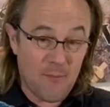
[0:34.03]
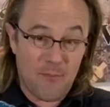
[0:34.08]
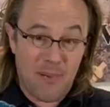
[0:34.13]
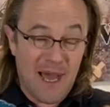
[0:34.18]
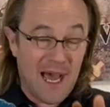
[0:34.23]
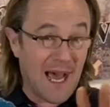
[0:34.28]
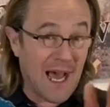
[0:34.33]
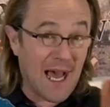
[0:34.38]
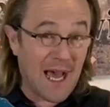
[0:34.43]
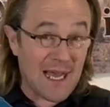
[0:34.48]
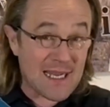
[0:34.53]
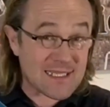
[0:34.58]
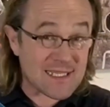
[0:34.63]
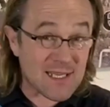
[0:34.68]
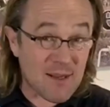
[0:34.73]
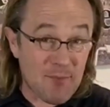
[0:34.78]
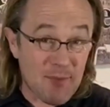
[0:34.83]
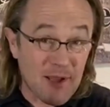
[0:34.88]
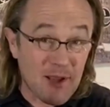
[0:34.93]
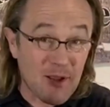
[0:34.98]
part
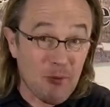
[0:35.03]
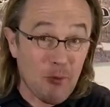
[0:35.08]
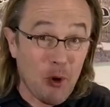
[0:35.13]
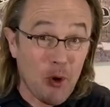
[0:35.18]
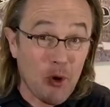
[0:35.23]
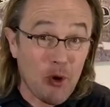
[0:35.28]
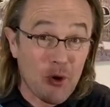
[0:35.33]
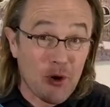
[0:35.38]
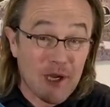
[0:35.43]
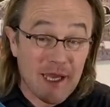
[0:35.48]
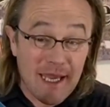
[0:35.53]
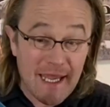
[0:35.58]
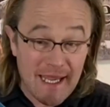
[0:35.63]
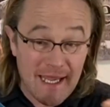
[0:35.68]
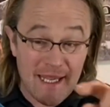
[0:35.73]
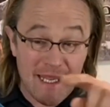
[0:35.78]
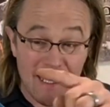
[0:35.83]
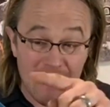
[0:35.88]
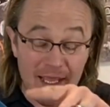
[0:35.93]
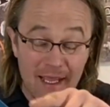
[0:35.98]

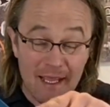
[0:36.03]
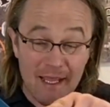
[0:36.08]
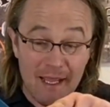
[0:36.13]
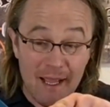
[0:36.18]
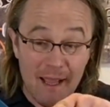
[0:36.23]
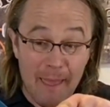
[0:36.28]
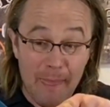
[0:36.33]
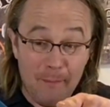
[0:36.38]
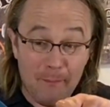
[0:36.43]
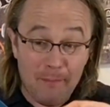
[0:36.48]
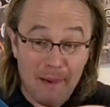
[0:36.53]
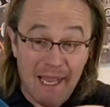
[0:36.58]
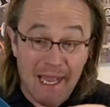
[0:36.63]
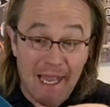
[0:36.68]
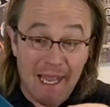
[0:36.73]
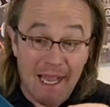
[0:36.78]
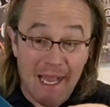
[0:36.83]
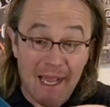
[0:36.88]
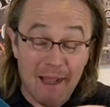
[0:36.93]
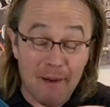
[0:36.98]
Millwalkee,
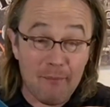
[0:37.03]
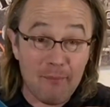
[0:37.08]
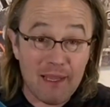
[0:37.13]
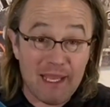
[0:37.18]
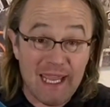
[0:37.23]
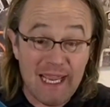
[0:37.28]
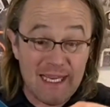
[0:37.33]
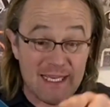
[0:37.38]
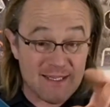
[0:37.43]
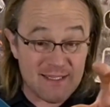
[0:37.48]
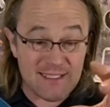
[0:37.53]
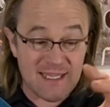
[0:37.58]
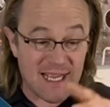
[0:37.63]
part Makita.